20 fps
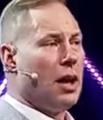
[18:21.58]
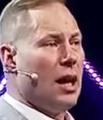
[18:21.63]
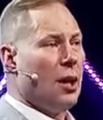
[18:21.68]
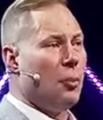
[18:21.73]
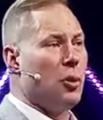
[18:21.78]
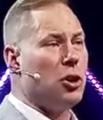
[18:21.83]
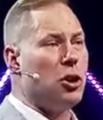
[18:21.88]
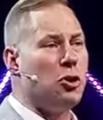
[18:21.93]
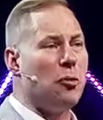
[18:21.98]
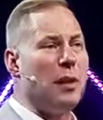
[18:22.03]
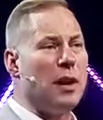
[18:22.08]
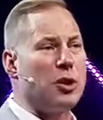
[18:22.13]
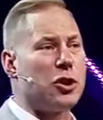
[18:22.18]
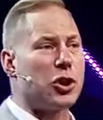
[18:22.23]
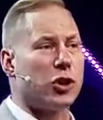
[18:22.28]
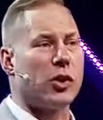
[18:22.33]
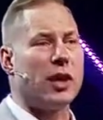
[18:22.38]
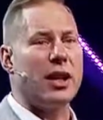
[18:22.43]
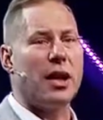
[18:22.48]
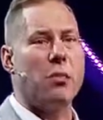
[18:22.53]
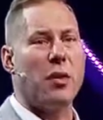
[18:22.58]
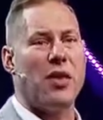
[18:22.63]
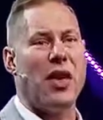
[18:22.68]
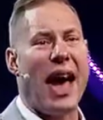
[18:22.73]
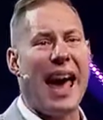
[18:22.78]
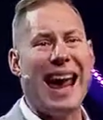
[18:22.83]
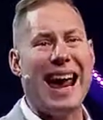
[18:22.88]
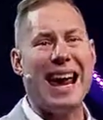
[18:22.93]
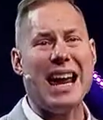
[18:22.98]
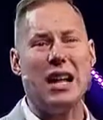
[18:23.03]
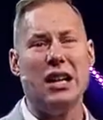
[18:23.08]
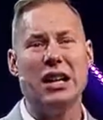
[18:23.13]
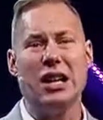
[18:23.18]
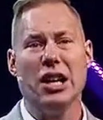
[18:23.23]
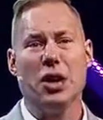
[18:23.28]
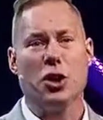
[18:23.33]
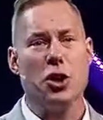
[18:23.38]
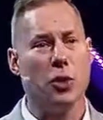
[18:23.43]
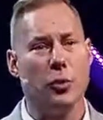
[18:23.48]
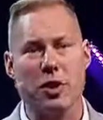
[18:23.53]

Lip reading: When you've been treated with hate, you